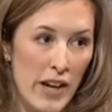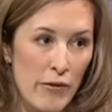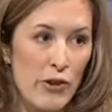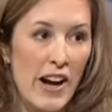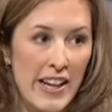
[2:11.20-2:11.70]

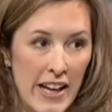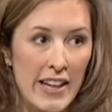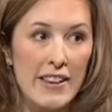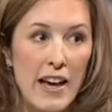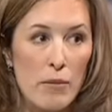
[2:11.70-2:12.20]
whatever I
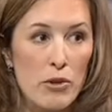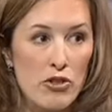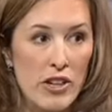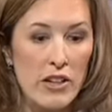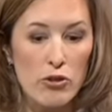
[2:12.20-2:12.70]
get in that
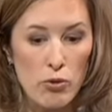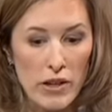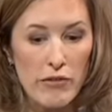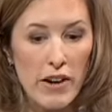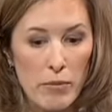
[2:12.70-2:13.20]
machine,
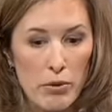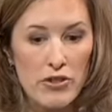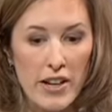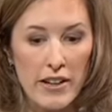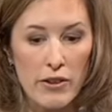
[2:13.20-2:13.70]

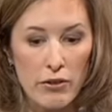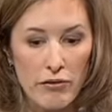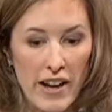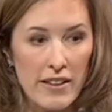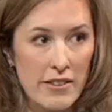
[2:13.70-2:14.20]
25% of
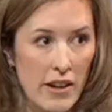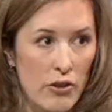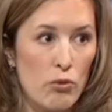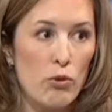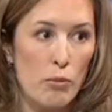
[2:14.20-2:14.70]
those fat
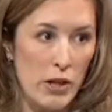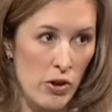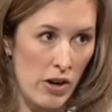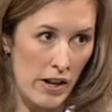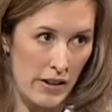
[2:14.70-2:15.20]
cells will be
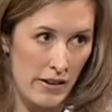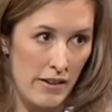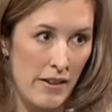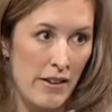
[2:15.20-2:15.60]
gone.